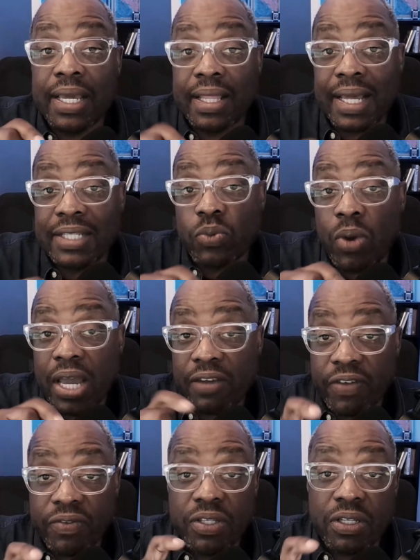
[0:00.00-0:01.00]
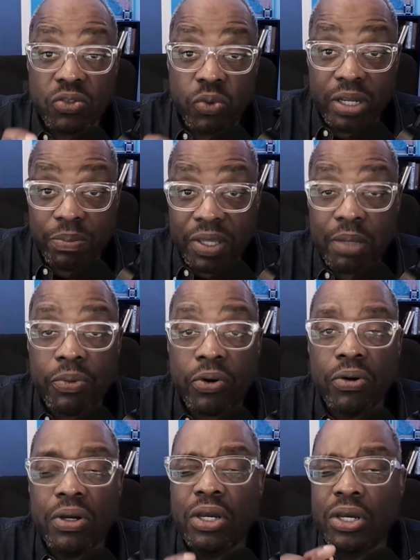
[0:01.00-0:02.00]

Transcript: That's why 15 to 20 people,